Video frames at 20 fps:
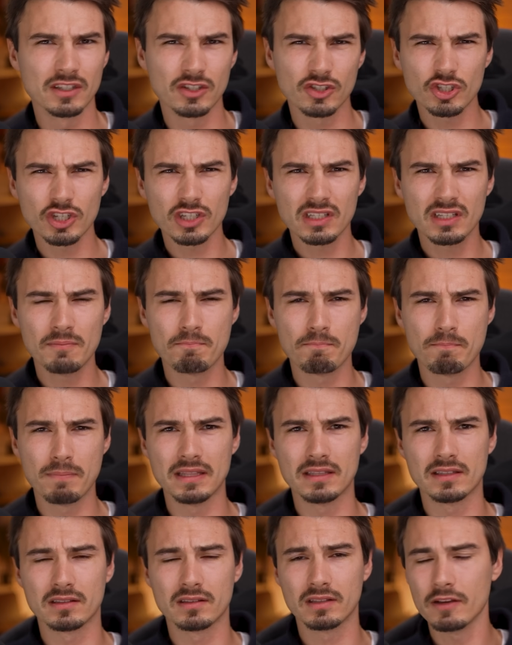It's just a
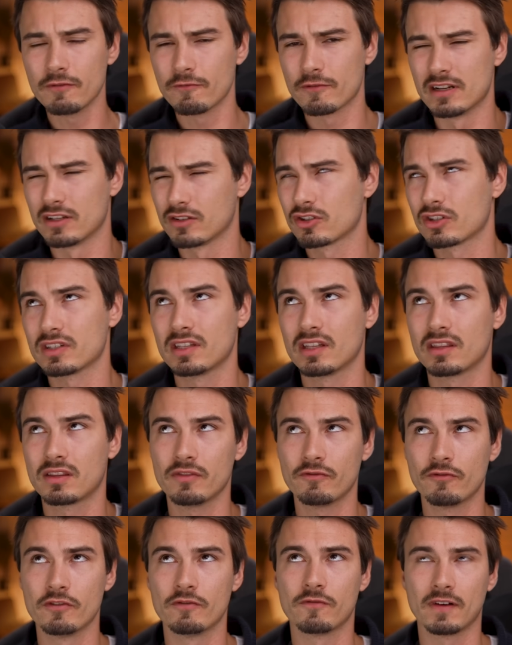bit different. It's just a
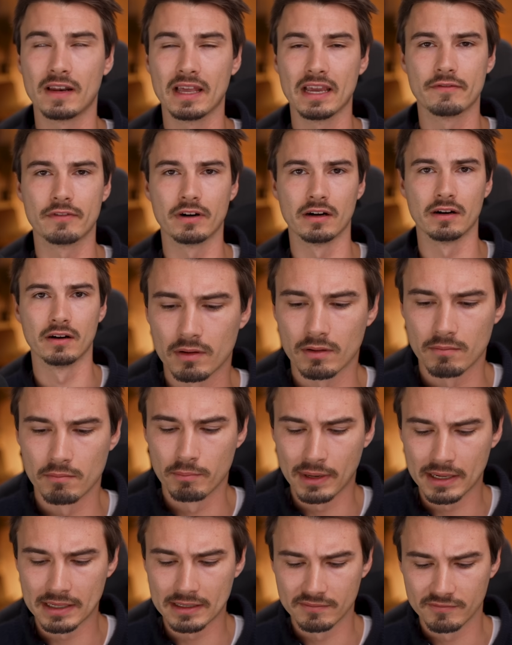different flavor.
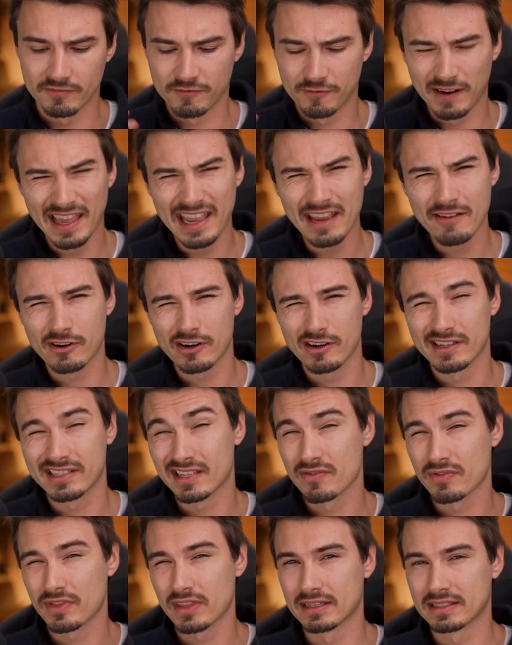But flavor is
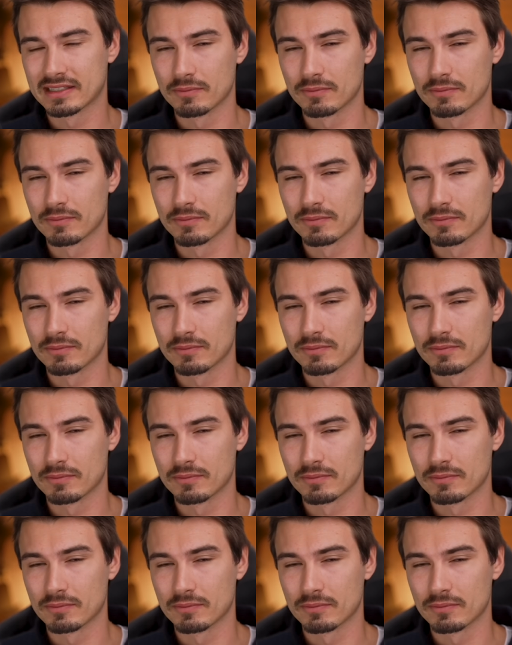something